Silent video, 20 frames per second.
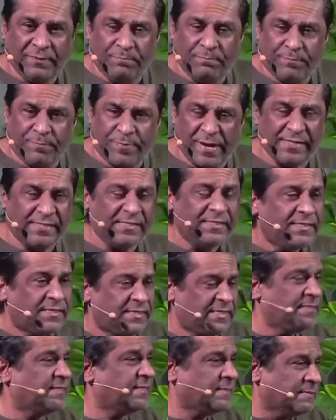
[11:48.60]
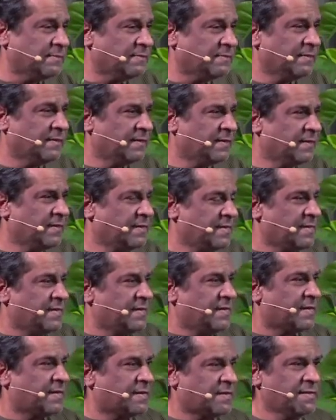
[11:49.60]
present season.
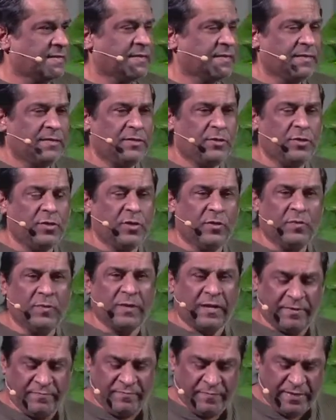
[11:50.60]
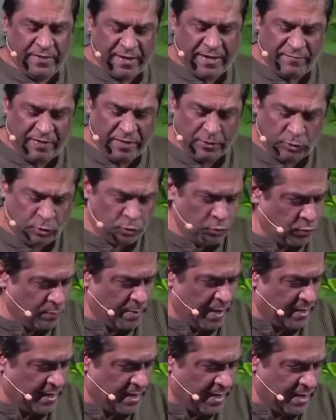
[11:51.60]
You know, I've been having too
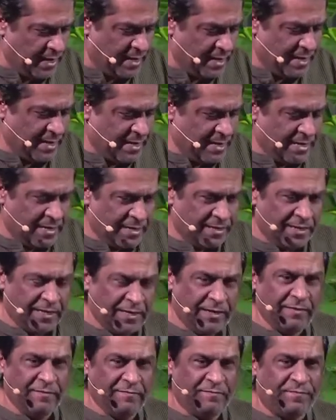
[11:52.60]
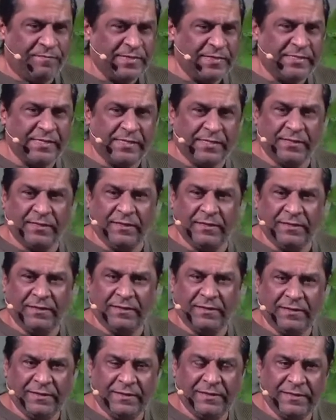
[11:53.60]
many
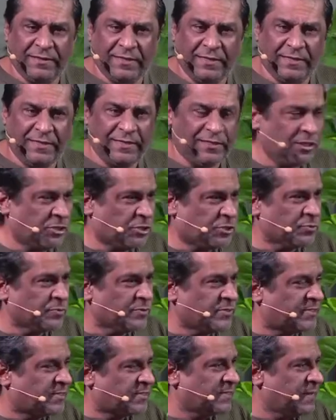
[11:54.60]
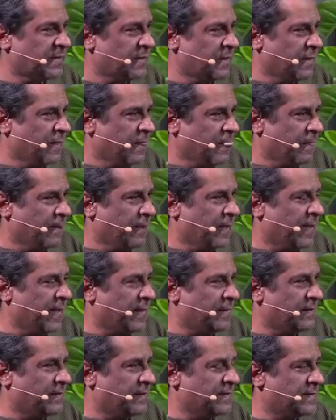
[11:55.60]
physical issues.
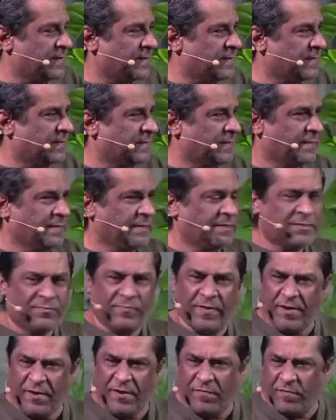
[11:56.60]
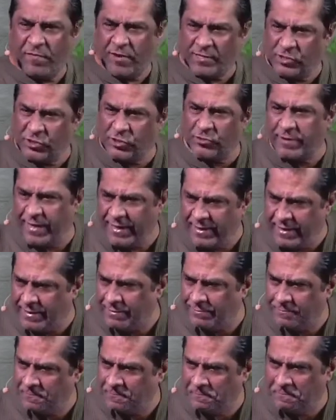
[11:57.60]
And it's very frustrating.
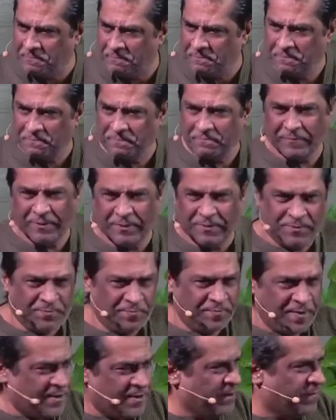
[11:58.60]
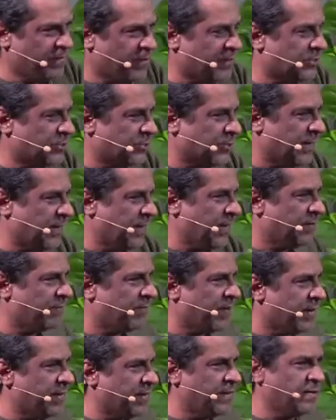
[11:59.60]
It's very frustrating. And
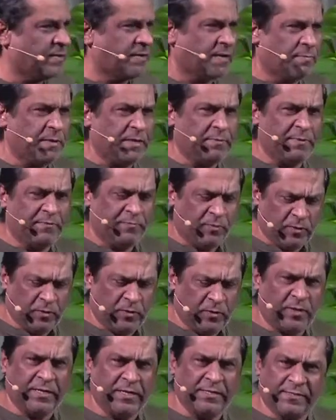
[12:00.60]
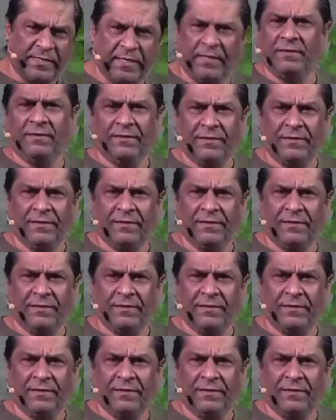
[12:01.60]
finally coming before the Lord and saying,